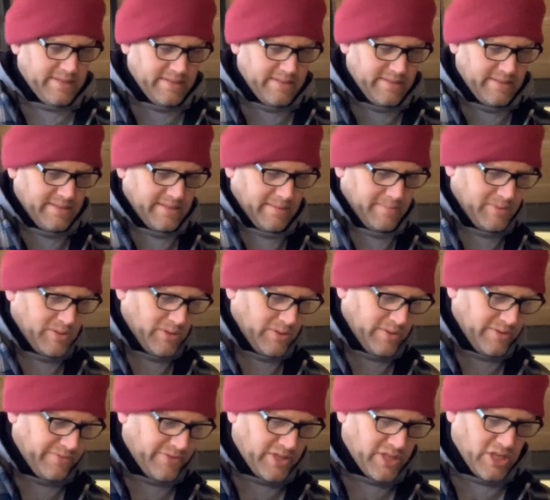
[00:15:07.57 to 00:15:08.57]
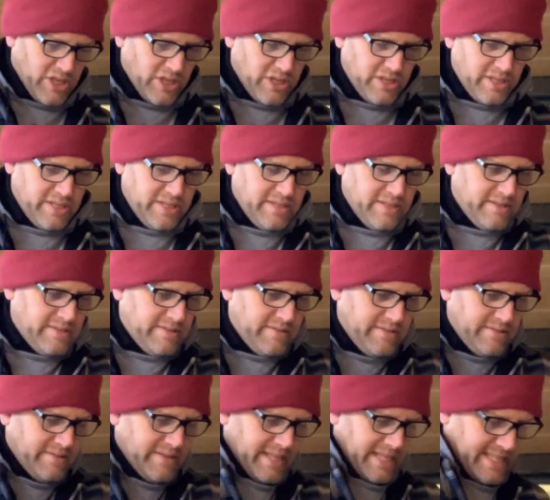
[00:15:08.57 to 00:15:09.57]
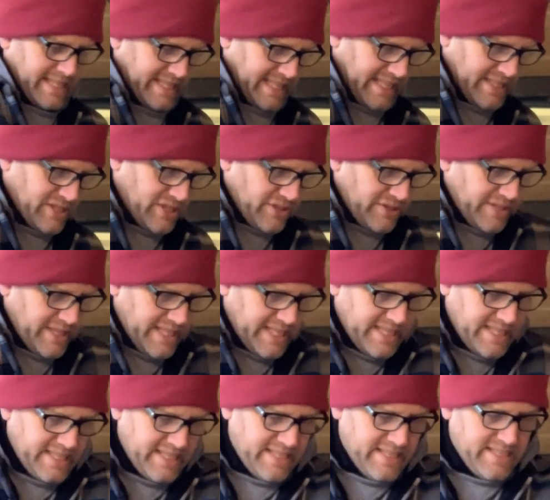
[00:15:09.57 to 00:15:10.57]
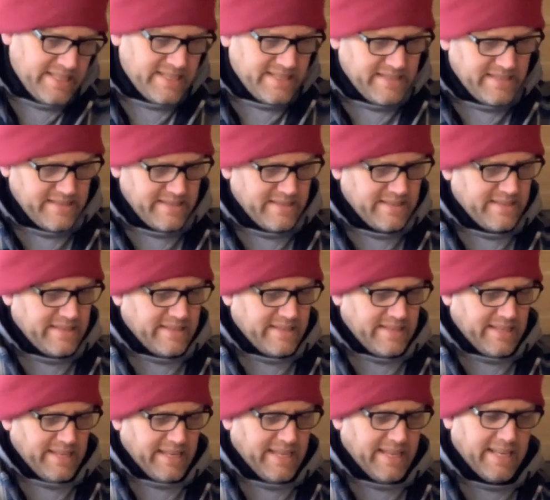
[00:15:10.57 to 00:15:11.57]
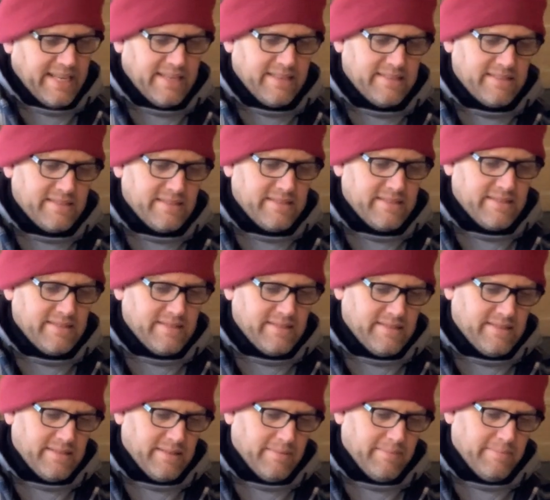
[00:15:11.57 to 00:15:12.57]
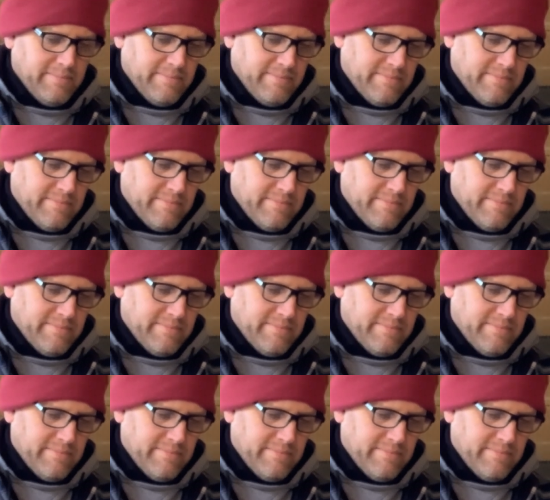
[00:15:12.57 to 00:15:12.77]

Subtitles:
some sort of curtain accessory. Yeah, some